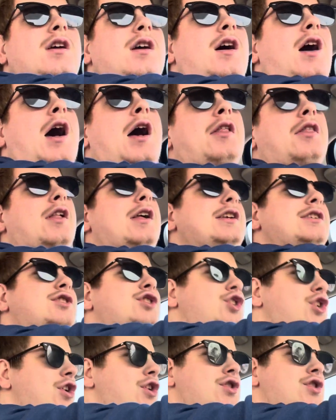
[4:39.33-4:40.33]
Unless
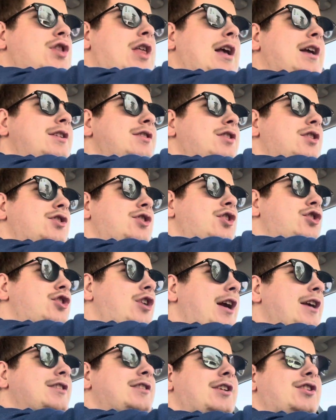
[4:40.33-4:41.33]
she thinks there's a
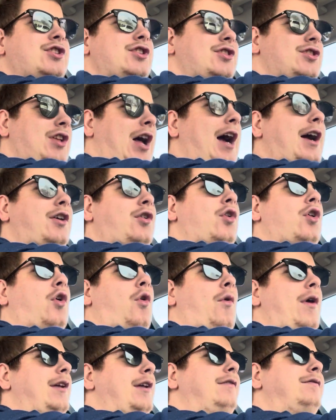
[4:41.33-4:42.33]
chance that she's not going to
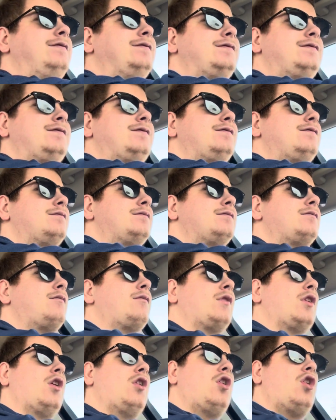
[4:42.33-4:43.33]
win,
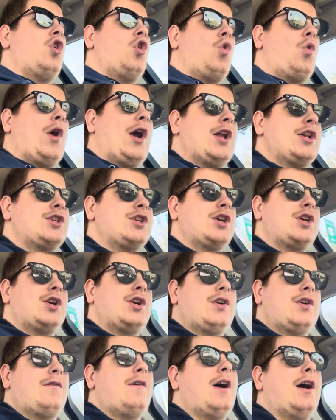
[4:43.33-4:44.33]
which
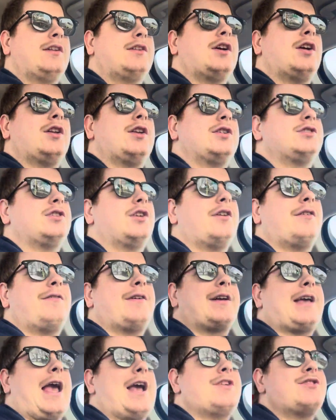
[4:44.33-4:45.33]
until the
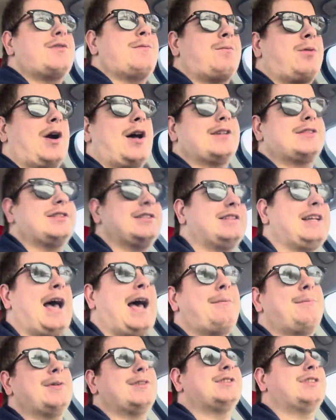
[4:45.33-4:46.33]
certification process
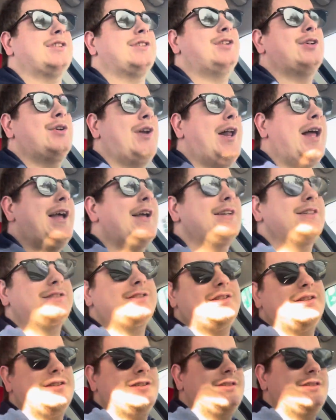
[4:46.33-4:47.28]
happens in two days